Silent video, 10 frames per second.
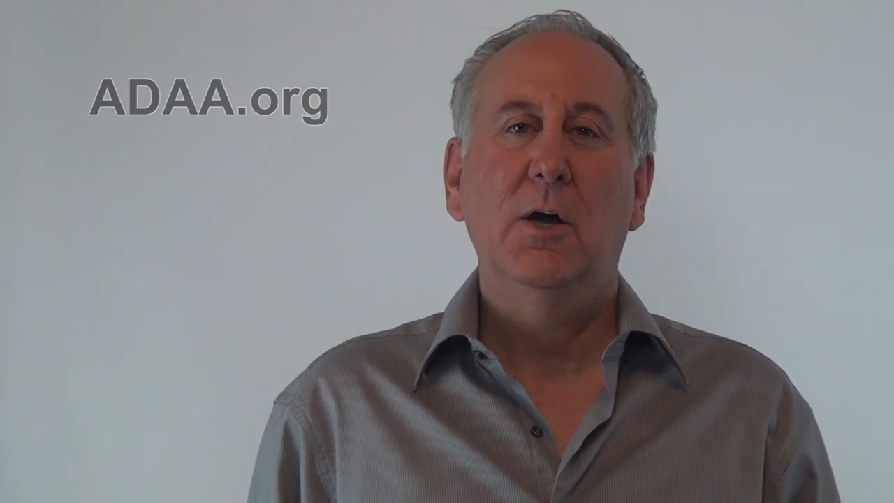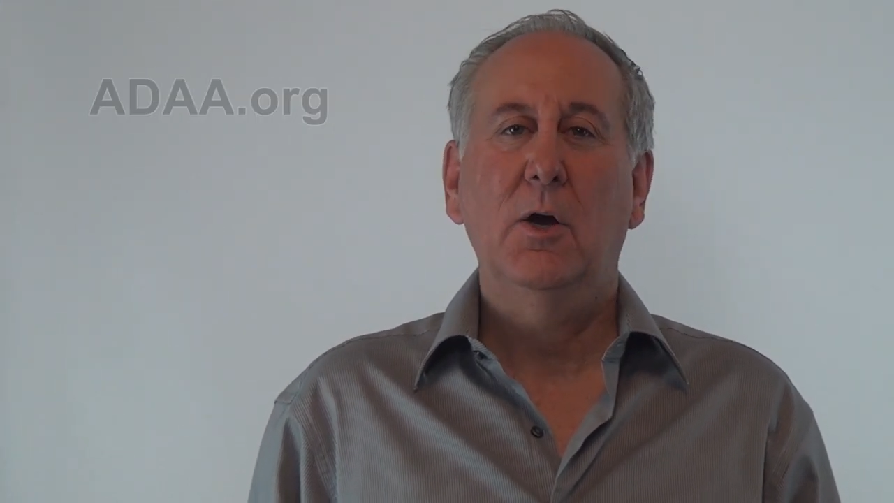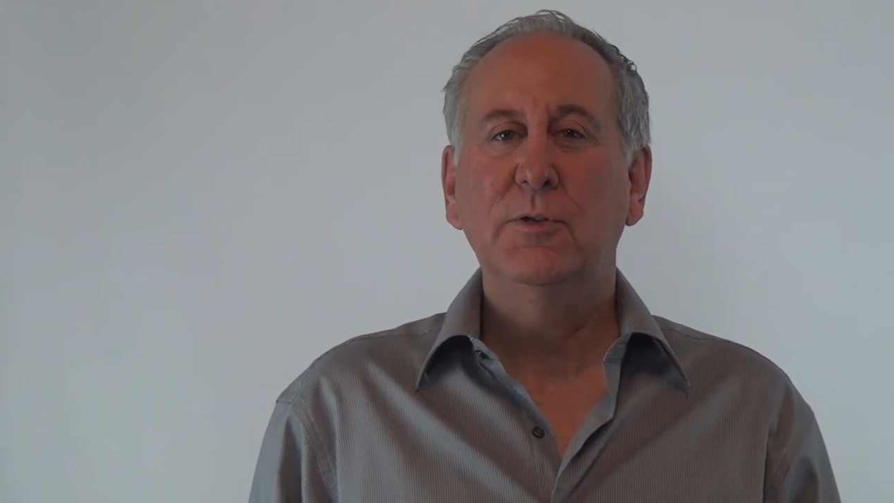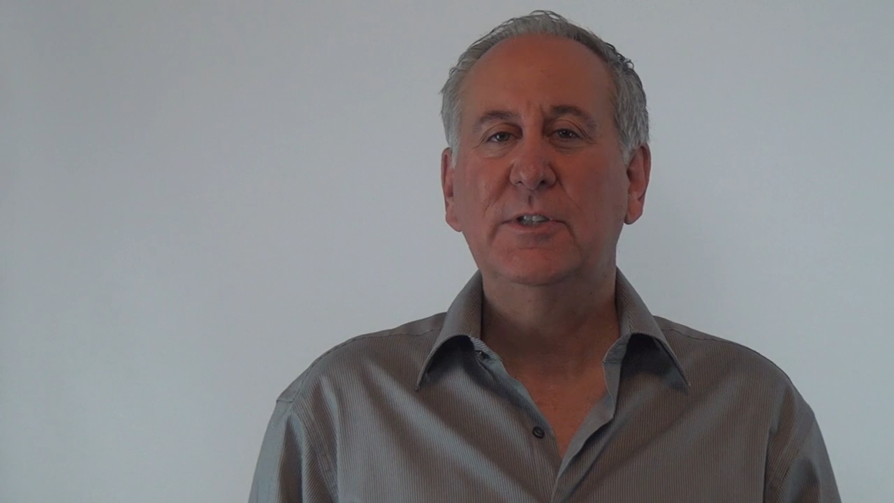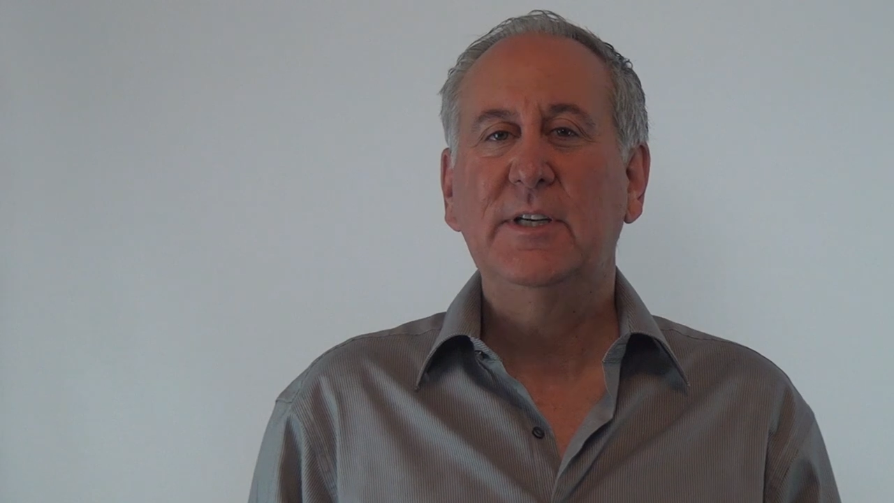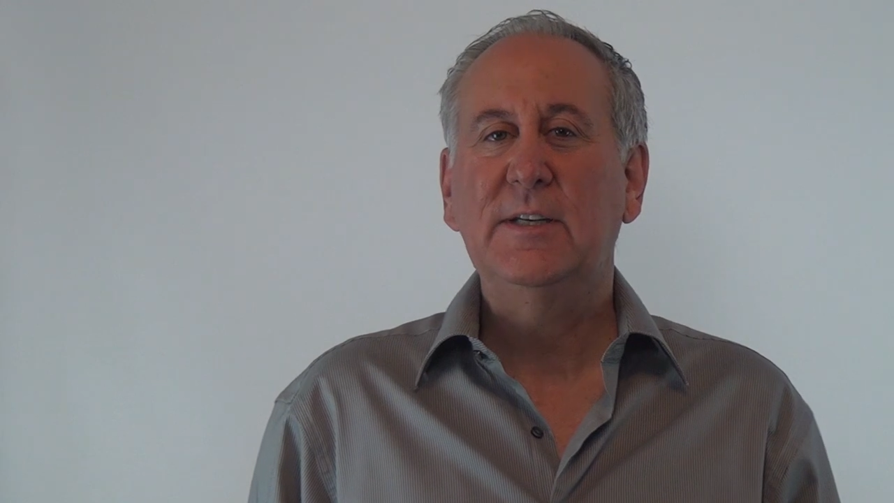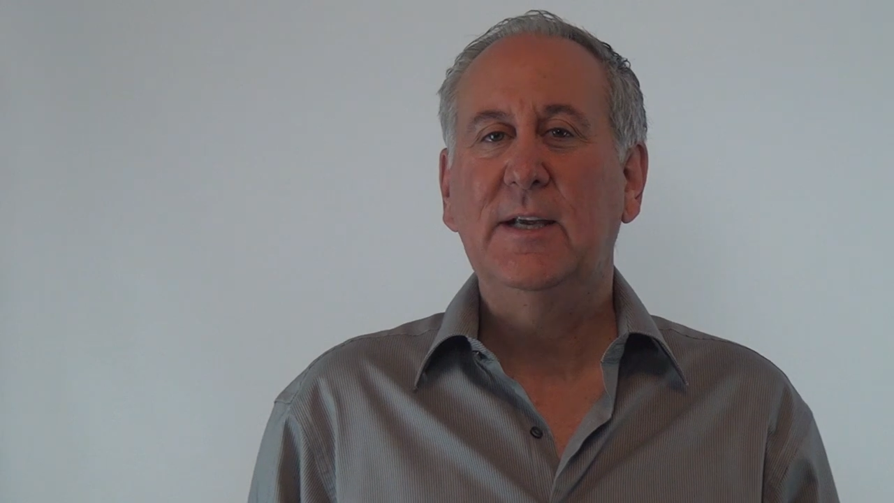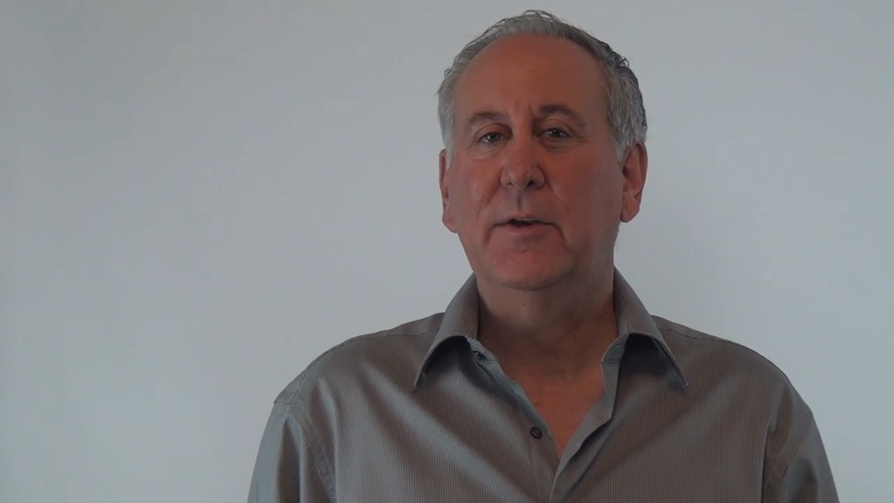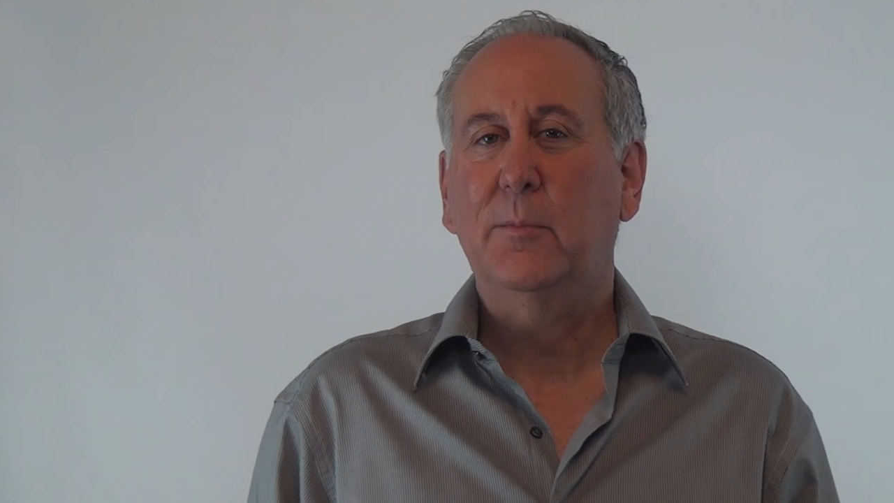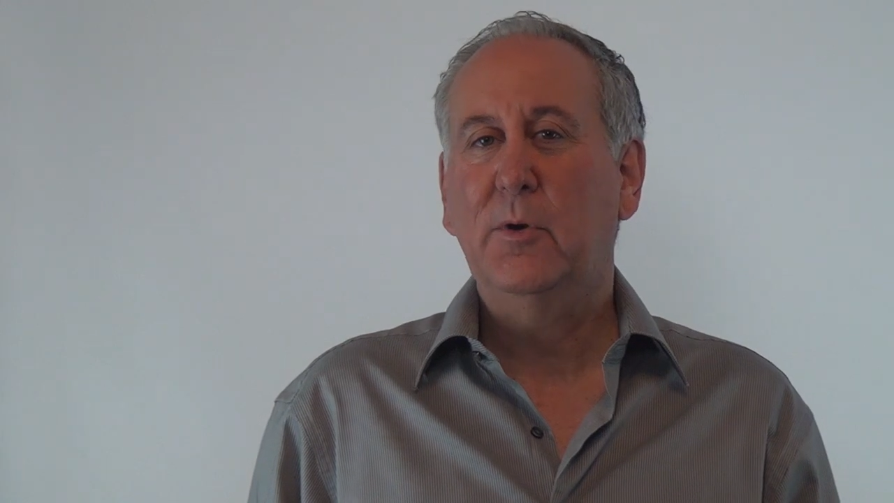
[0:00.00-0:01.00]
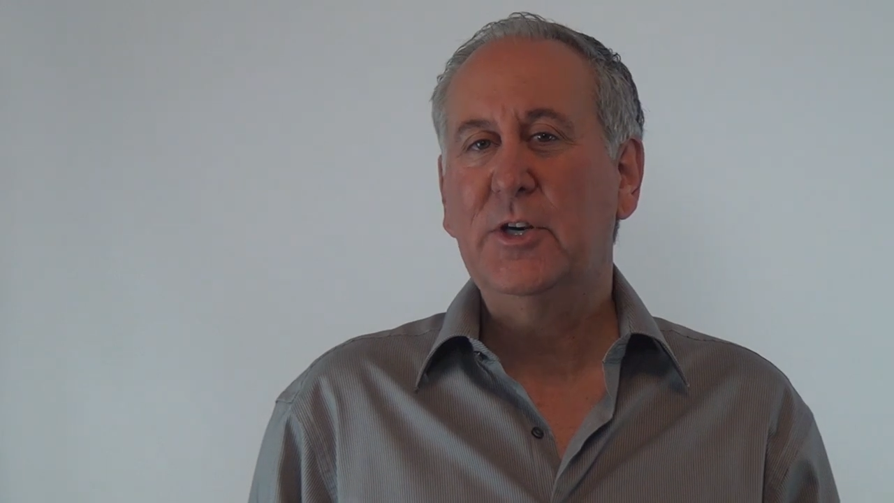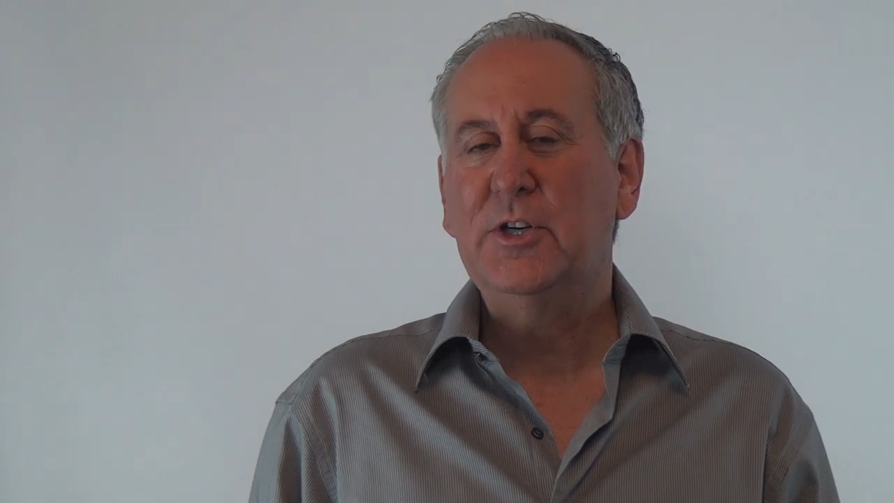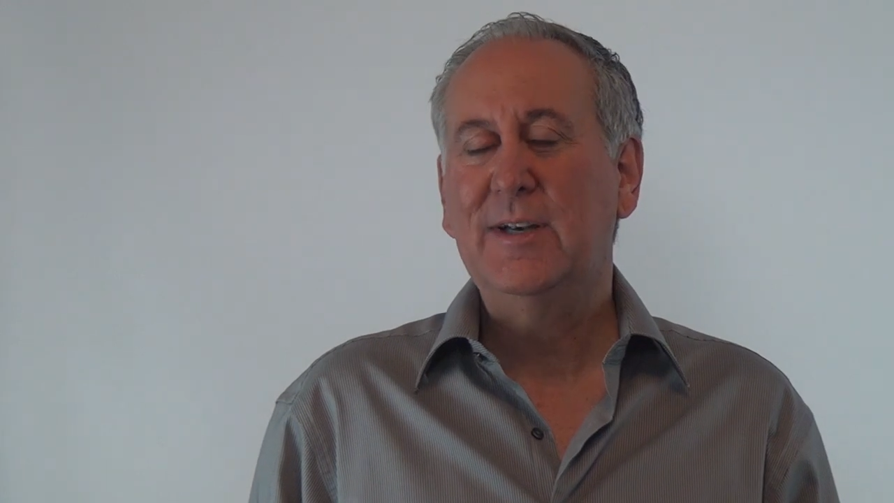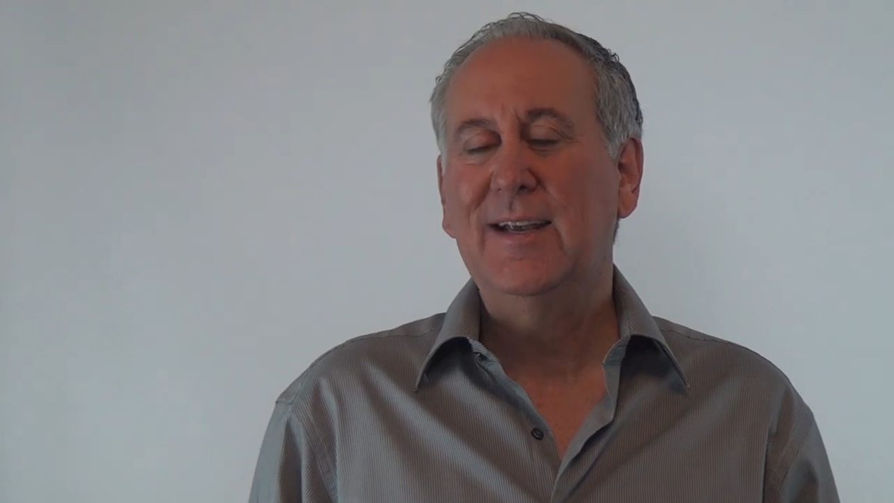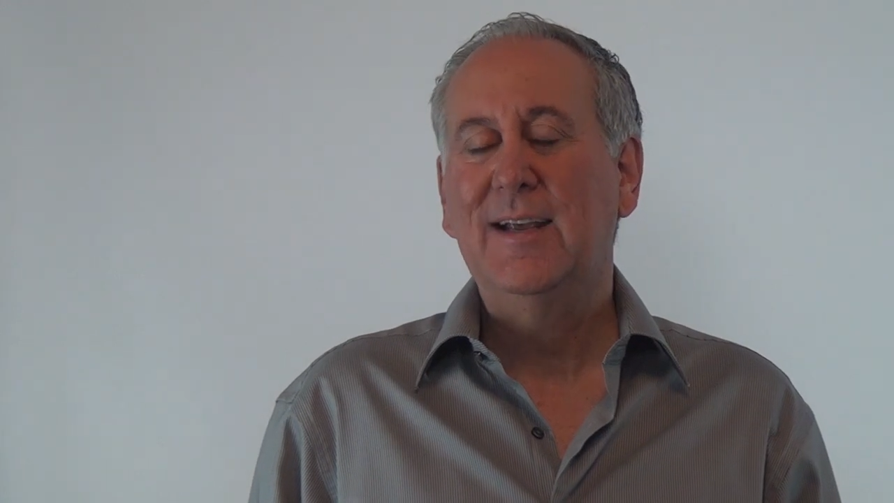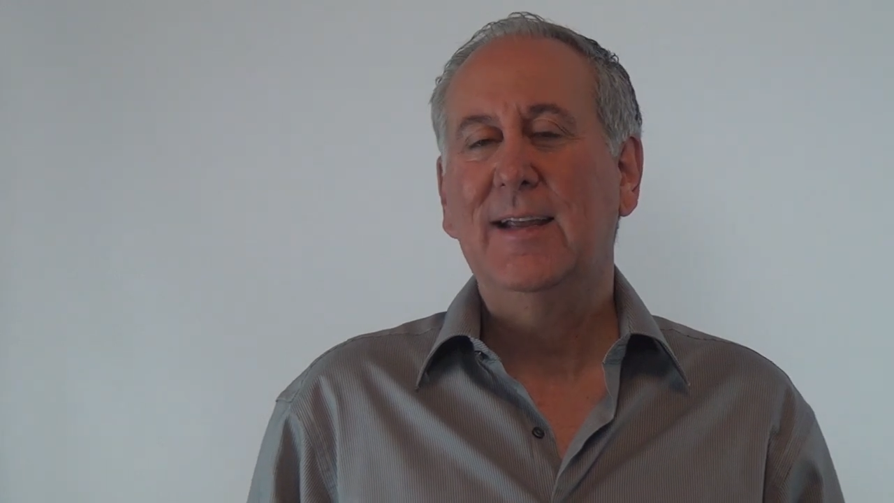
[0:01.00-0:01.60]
O C D, and depression.